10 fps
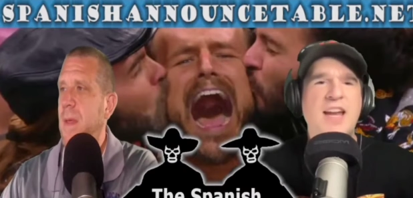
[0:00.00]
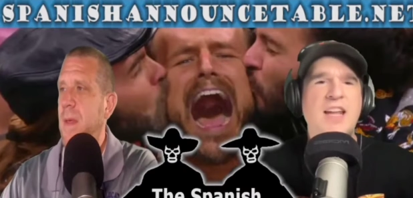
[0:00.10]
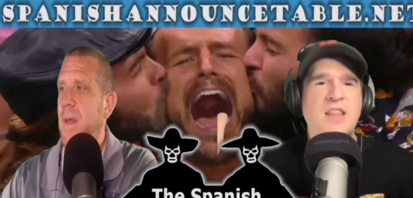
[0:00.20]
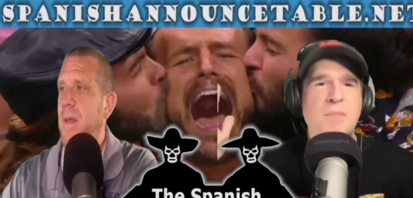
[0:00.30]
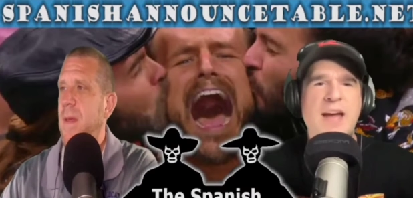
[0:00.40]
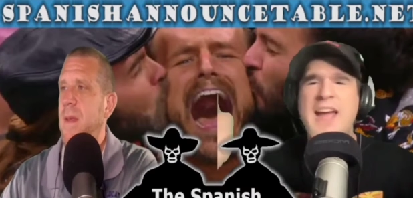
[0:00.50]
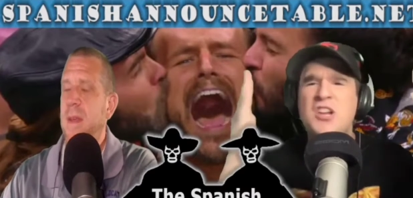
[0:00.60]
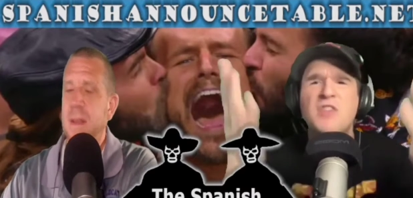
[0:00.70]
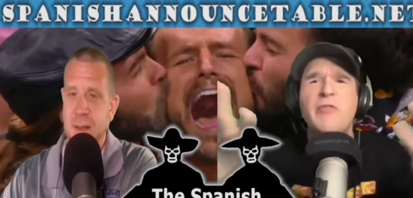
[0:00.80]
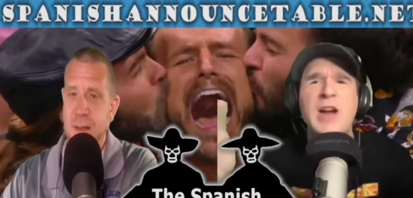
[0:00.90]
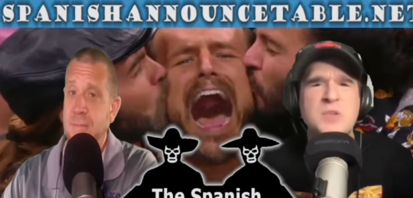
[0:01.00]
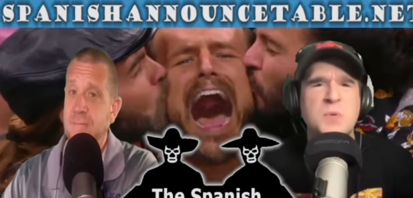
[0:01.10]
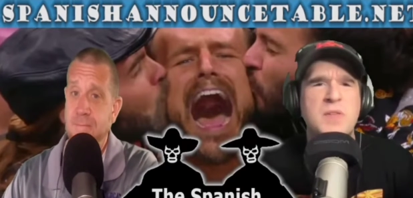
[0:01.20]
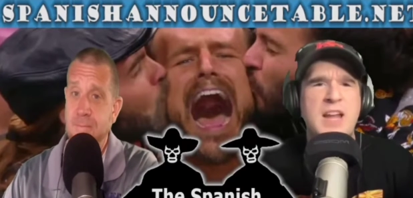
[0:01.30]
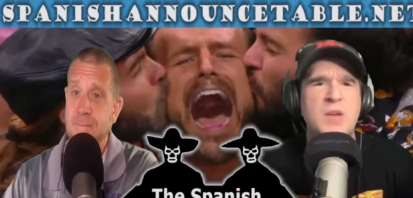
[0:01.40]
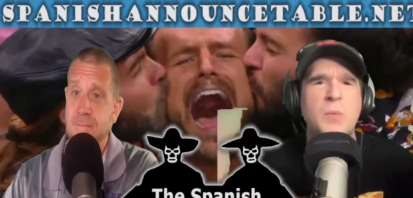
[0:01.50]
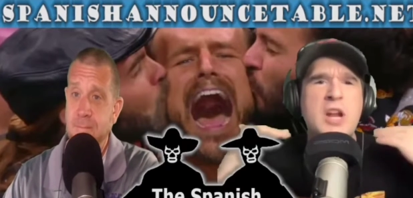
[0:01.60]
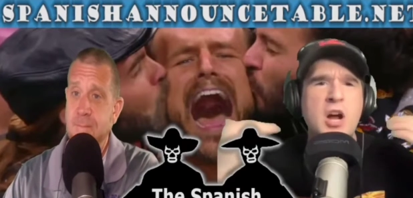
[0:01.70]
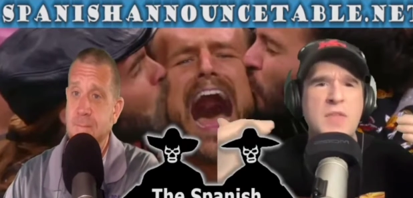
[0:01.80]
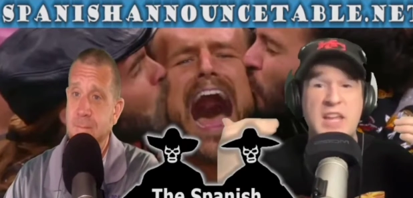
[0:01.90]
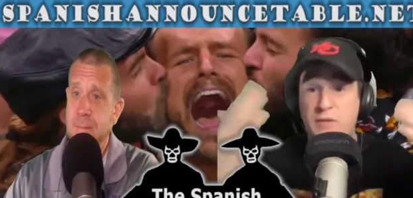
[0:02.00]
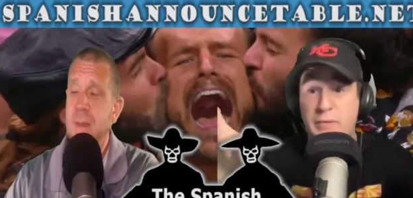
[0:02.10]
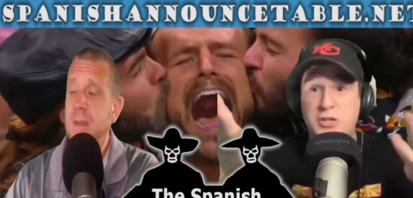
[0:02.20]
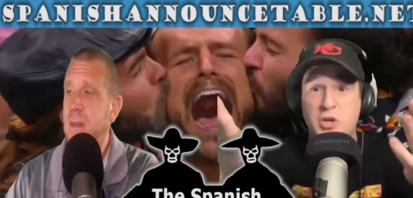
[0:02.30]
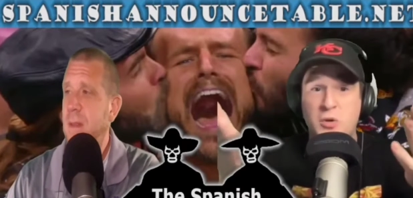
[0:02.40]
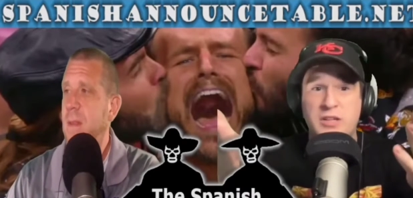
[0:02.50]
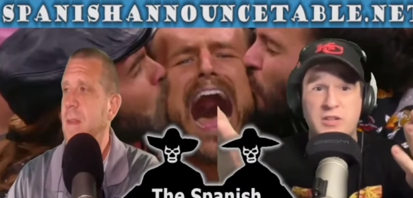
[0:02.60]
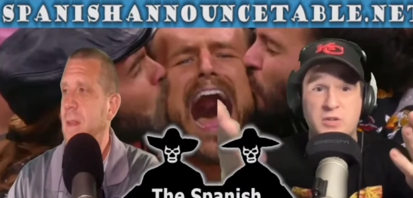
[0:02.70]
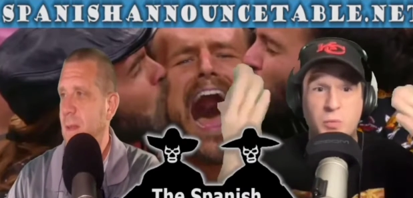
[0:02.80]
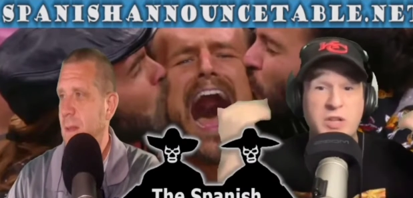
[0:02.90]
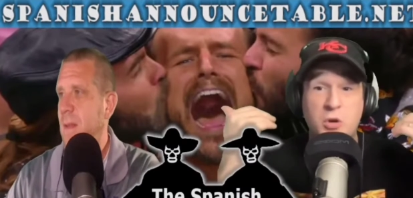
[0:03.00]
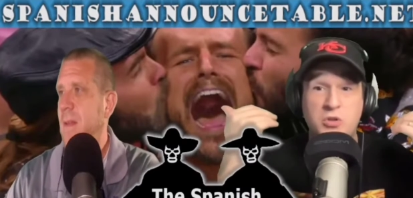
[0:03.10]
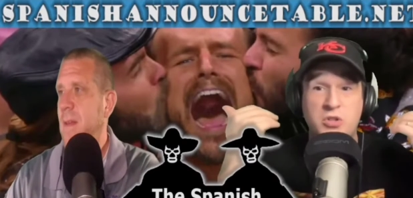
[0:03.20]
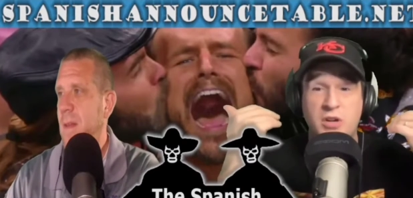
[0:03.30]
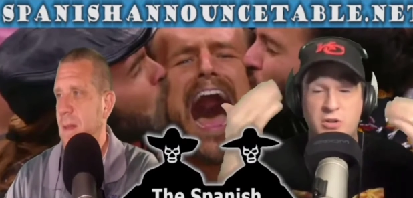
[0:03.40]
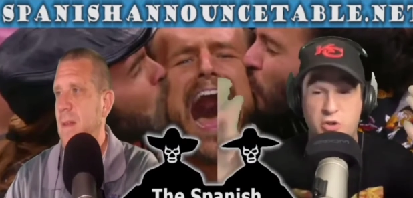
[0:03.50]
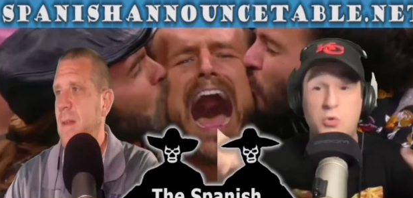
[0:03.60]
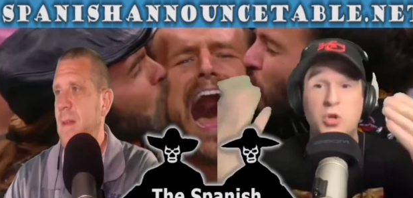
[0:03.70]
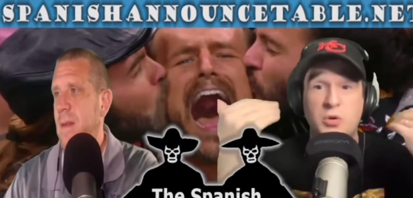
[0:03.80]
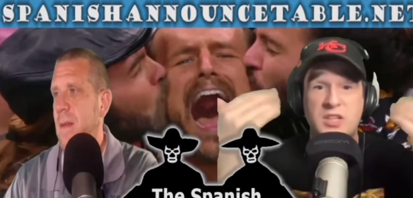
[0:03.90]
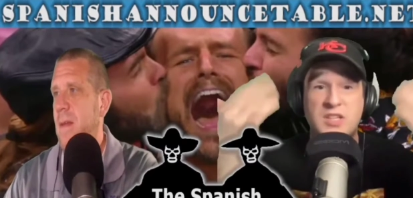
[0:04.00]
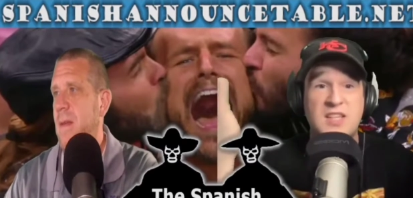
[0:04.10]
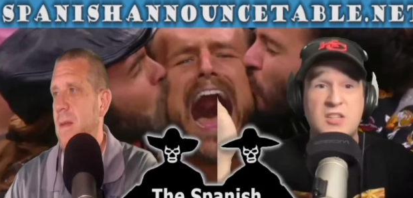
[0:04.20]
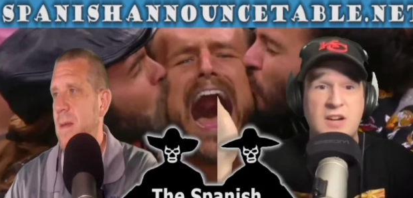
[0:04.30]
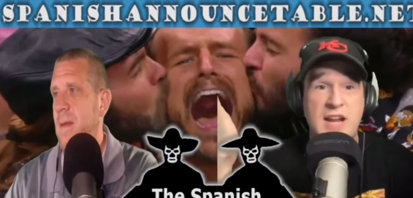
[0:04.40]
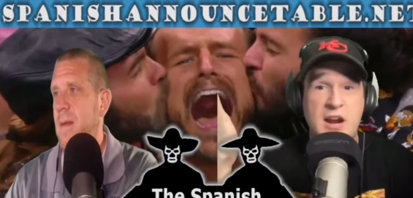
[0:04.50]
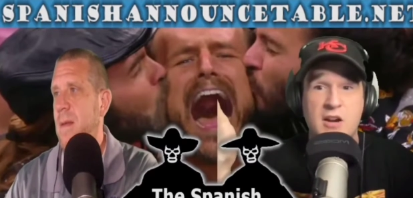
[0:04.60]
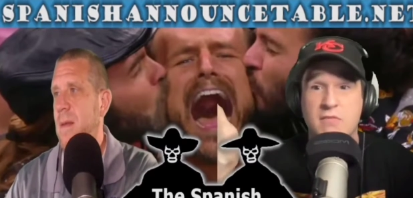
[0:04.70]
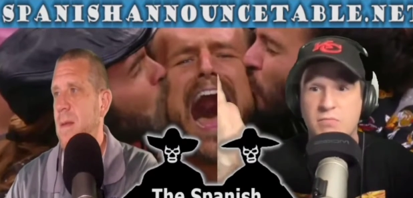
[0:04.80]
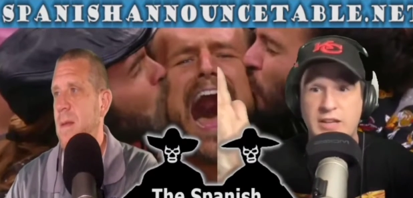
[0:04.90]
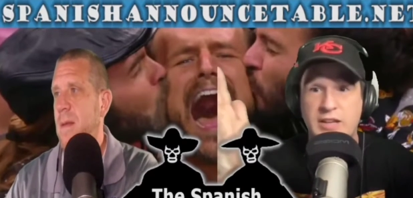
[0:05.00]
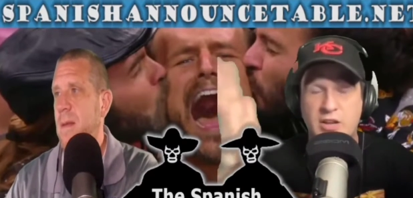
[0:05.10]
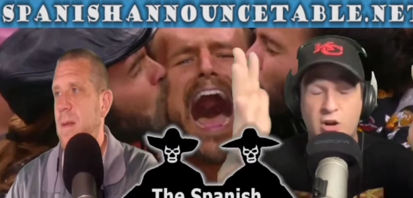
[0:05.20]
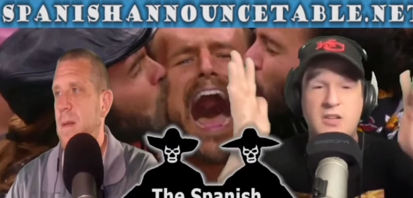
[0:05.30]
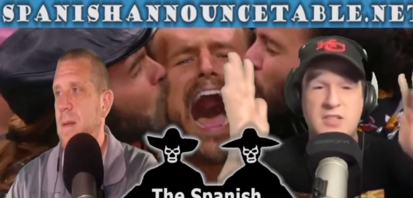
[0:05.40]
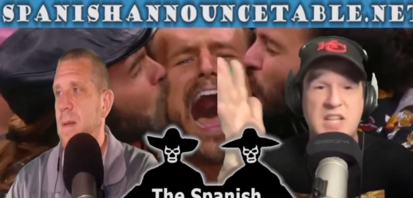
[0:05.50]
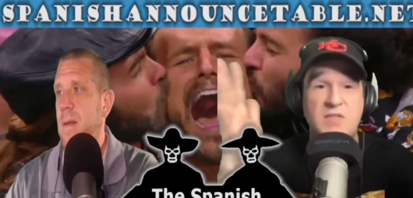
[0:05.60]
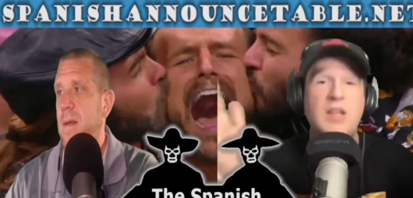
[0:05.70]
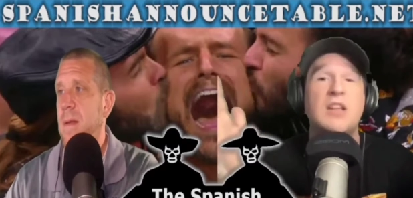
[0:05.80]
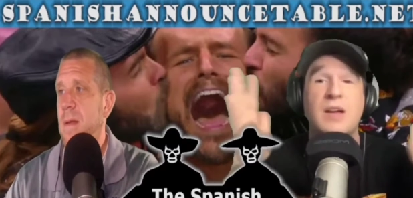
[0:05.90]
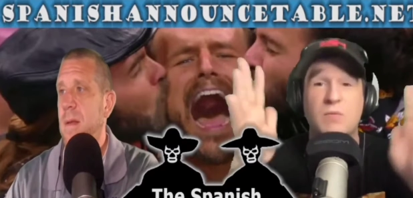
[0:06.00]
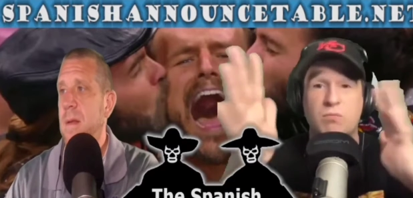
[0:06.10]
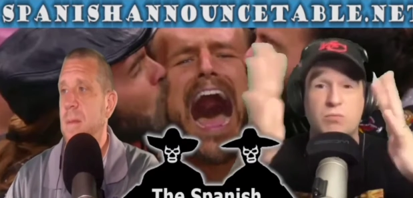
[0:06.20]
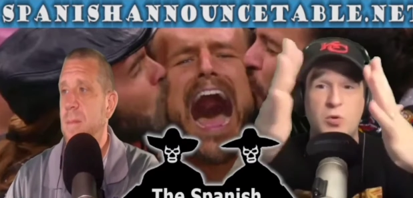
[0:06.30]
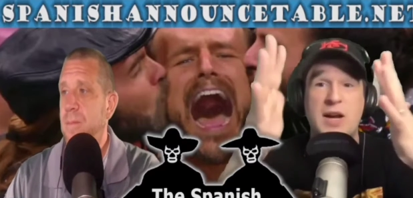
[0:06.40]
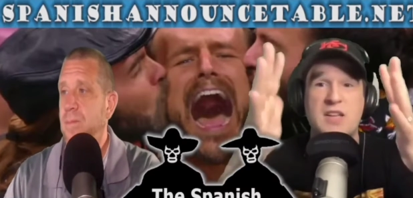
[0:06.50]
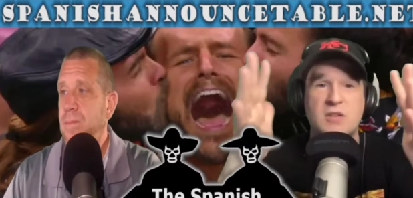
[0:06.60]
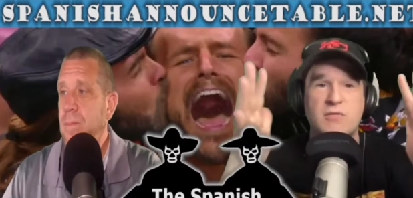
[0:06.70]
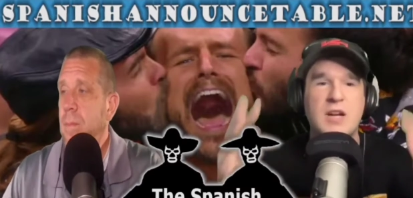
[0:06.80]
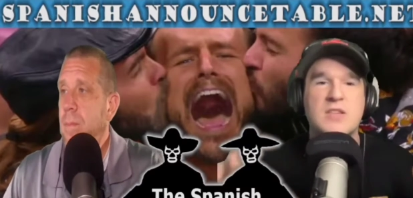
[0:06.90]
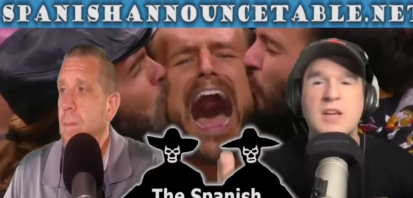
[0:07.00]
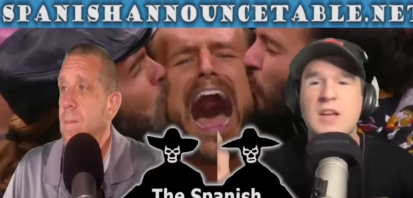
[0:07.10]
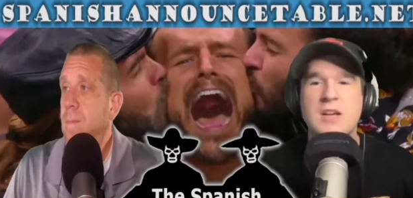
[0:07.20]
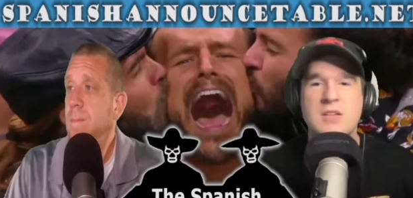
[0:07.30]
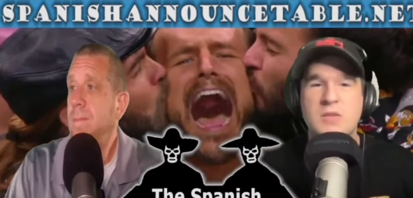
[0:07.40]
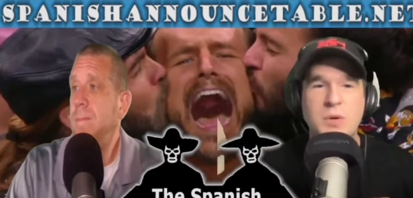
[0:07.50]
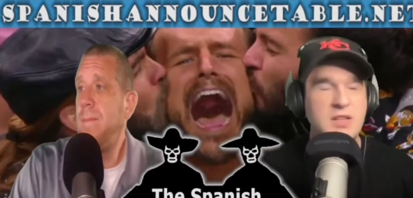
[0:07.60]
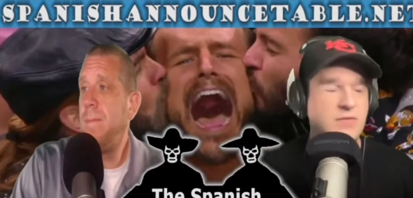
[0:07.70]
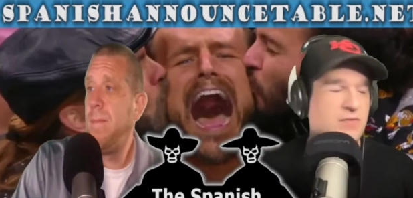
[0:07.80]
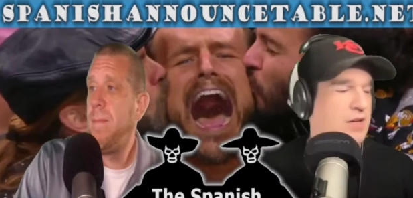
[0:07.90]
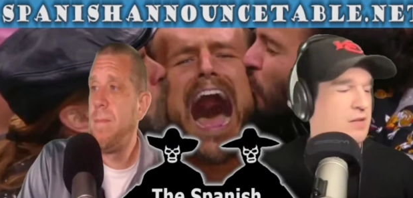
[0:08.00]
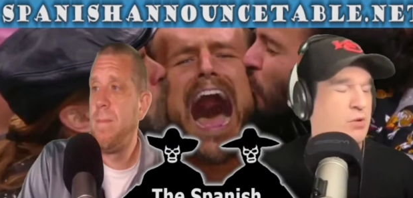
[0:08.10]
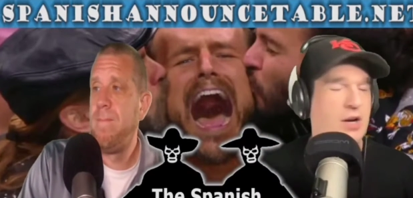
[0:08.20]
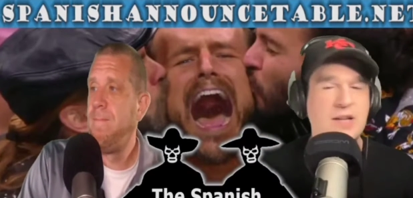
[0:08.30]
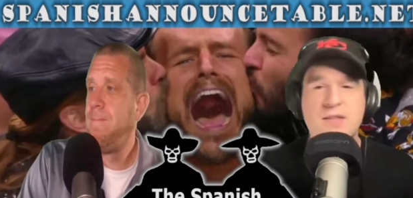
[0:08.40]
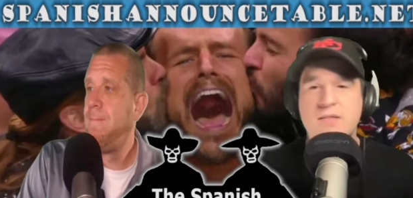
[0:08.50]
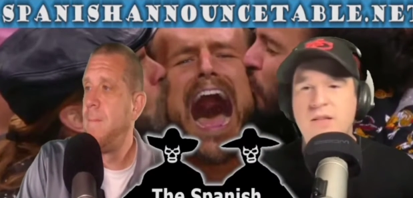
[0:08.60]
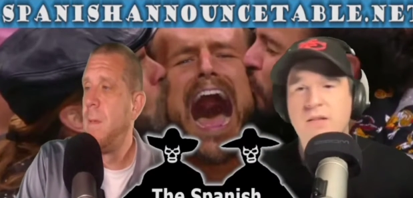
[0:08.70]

Speaker 1: Eddie the match, and you're friends with Eddie. We know that. You've been told us. We told, or you told us this on air, like on TV, that you guys are friends. So what the fuck, Bryce?